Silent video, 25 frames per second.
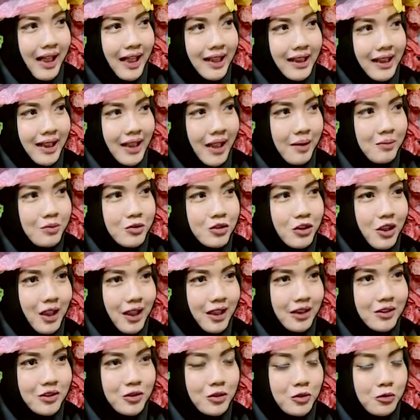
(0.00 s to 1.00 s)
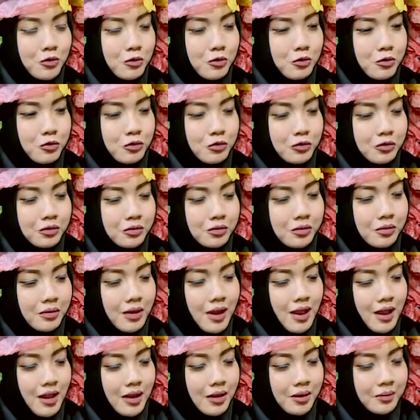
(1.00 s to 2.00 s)
And then I'm trying to
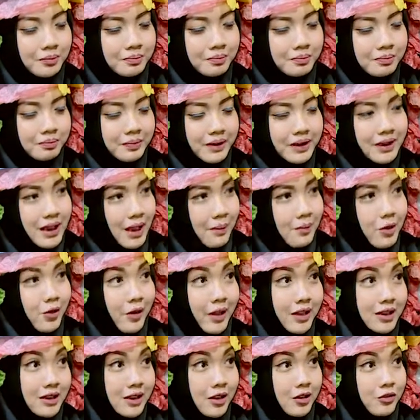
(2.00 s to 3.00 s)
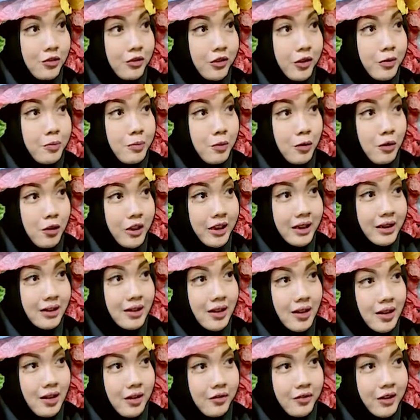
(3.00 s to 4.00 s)
become an executive board.
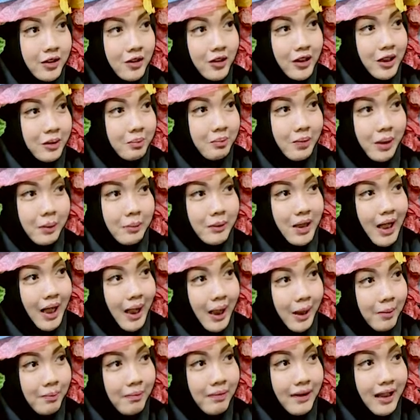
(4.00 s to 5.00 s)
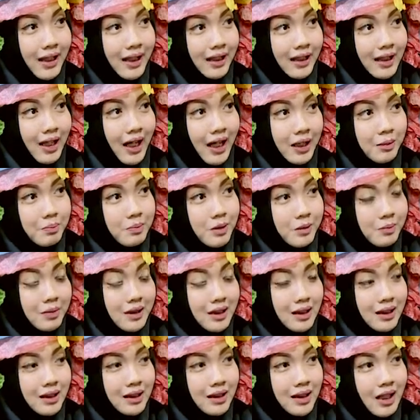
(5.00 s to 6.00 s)
We call it BMKM in
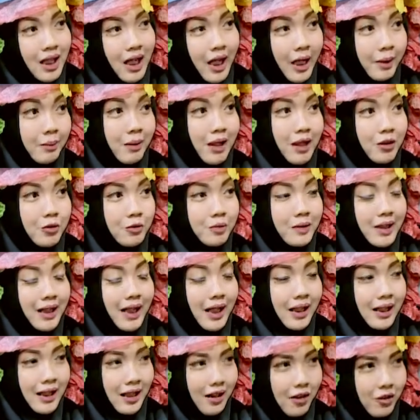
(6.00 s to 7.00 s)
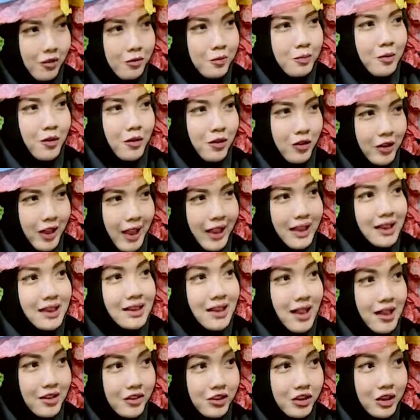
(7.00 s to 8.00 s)
IPB. I'm alumni of Bogor
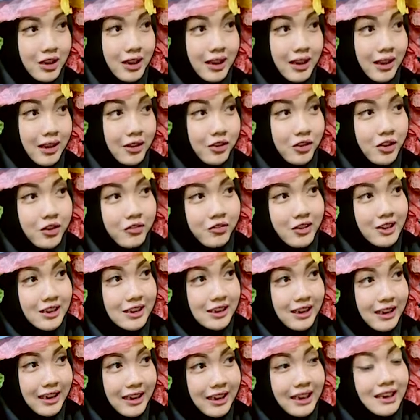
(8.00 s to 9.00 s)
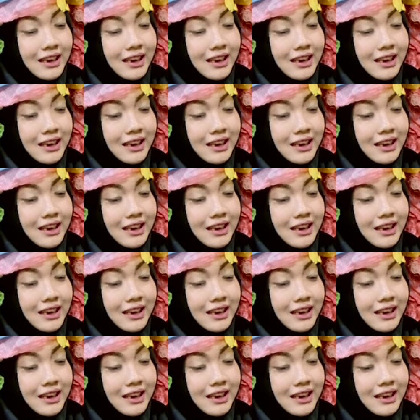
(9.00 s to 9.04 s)
Agricultural University.